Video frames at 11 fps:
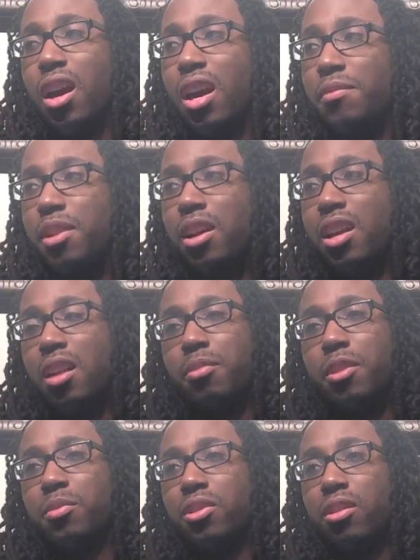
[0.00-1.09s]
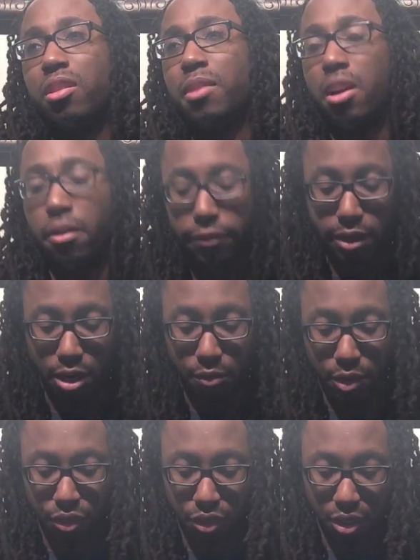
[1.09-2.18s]
a lot of people talk about how fine
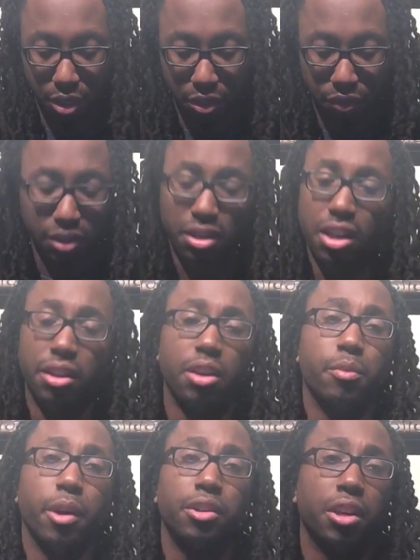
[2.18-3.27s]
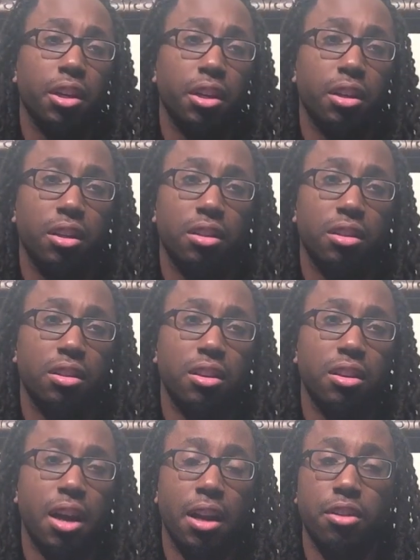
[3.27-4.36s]
Ray J is. It's not that Ray J is
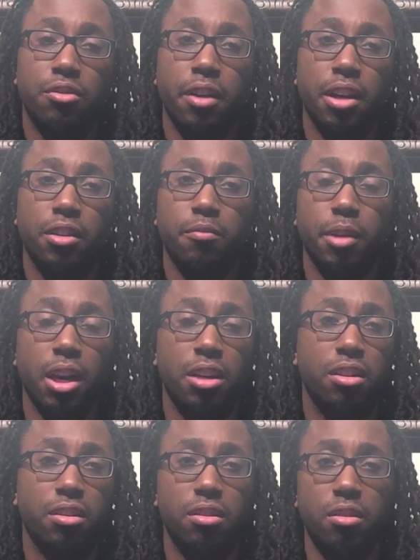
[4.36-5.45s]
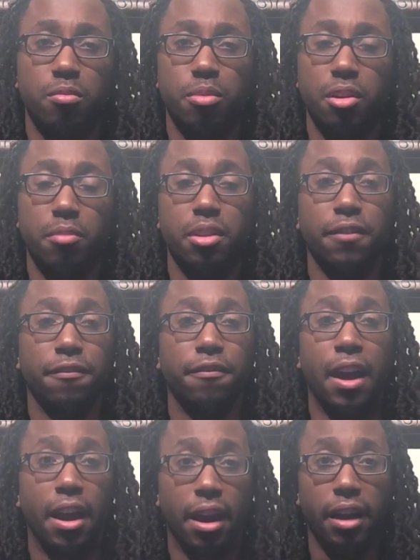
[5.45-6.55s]
not attractive, but I just don't put him in the
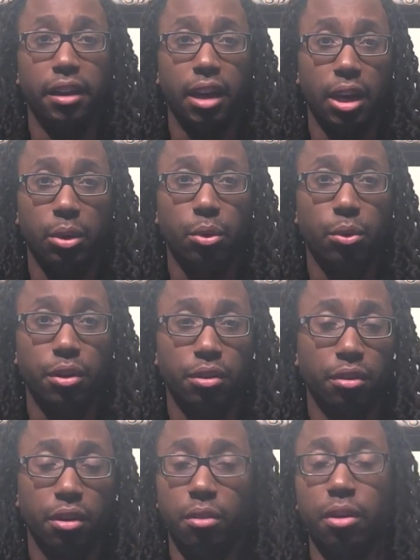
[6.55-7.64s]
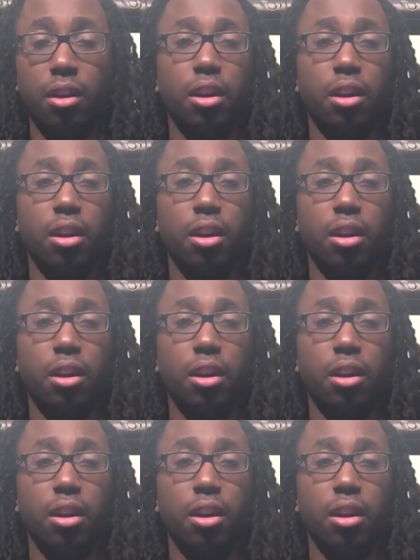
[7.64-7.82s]
fine category, you know?